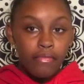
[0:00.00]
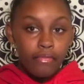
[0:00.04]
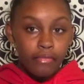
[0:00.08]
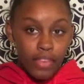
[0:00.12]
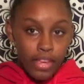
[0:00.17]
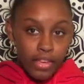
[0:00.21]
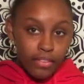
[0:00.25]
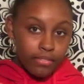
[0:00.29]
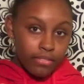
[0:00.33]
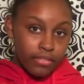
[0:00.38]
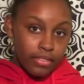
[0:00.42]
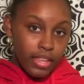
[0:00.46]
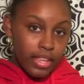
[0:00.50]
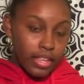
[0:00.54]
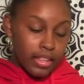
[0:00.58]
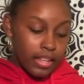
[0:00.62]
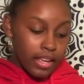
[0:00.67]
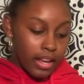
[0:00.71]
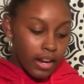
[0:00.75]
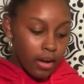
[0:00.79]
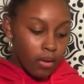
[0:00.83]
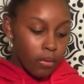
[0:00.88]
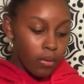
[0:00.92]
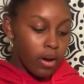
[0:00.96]
Fifth thing
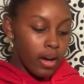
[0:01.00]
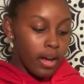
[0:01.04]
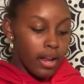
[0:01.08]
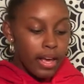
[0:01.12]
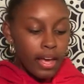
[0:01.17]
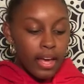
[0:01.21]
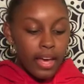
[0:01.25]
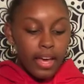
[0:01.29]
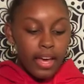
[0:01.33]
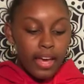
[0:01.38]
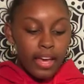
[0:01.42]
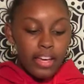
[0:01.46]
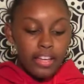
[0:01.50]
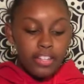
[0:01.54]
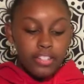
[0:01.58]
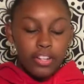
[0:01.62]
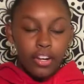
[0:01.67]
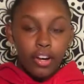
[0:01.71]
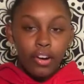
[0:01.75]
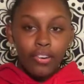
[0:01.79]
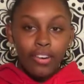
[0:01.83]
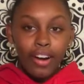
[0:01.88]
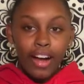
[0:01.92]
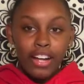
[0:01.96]
that I want is
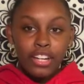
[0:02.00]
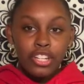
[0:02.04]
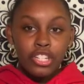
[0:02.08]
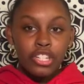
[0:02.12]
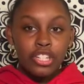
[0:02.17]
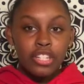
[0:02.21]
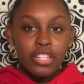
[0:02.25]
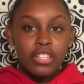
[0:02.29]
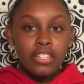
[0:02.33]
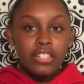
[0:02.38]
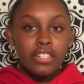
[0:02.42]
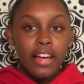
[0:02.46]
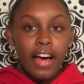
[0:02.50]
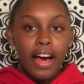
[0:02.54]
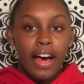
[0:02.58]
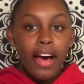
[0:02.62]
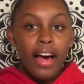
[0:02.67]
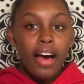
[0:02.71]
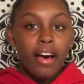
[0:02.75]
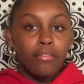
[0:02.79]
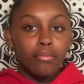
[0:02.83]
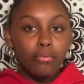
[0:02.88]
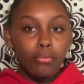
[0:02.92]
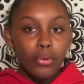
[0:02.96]
Huaraches. I
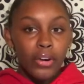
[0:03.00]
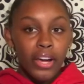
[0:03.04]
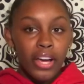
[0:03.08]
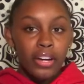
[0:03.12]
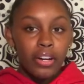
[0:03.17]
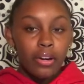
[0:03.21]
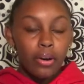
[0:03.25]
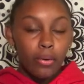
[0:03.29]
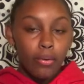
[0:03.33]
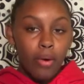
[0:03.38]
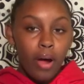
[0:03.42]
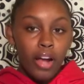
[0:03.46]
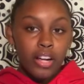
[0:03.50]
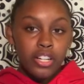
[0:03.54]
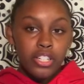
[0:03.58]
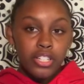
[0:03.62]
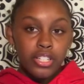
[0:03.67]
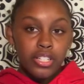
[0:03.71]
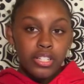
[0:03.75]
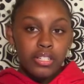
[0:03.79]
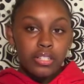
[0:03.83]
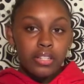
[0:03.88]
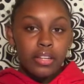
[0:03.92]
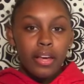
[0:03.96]
have red
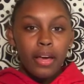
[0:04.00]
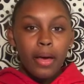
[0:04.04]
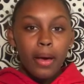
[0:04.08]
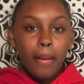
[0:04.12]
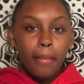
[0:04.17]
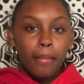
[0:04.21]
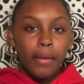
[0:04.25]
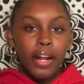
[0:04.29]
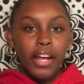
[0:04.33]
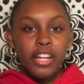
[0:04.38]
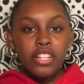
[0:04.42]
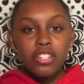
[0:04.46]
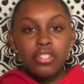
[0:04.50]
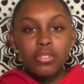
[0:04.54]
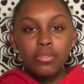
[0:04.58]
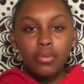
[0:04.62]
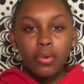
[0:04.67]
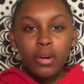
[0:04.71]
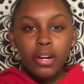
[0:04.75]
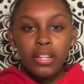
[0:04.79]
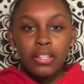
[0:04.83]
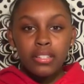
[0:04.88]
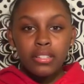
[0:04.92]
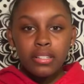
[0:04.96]
Huaraches, but I just
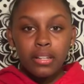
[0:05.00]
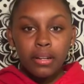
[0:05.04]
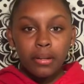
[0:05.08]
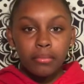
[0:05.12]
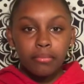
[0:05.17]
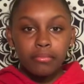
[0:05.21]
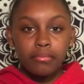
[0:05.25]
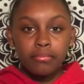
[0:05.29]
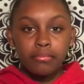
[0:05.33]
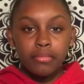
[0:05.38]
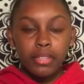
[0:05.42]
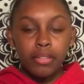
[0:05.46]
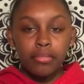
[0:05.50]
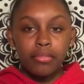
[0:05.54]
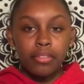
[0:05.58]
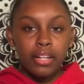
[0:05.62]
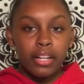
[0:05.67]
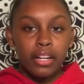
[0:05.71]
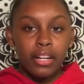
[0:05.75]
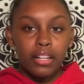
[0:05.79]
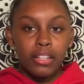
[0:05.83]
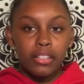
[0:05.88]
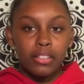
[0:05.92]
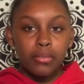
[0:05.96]
want some
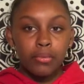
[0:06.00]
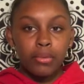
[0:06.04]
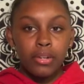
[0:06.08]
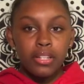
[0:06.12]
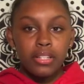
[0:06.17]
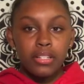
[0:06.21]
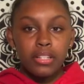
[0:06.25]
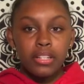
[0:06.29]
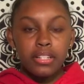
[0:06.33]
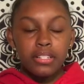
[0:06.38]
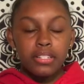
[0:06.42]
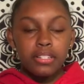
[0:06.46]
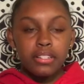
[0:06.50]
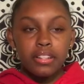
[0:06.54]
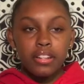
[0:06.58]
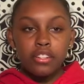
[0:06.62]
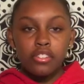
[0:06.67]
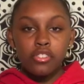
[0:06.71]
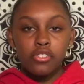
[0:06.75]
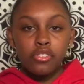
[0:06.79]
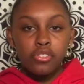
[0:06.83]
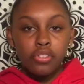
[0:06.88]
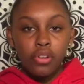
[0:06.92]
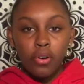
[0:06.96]
different colored ones because they're
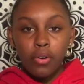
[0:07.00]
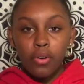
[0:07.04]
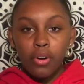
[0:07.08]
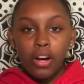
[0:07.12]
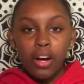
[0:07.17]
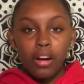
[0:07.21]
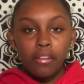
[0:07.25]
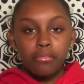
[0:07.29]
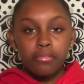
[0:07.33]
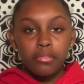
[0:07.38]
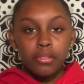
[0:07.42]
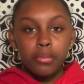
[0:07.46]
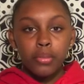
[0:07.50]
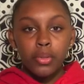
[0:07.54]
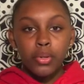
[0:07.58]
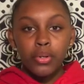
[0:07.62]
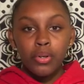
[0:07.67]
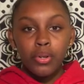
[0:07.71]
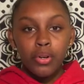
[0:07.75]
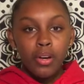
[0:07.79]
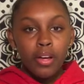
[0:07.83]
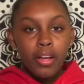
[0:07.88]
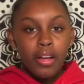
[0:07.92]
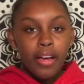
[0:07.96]
so
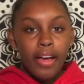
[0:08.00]
comfortable.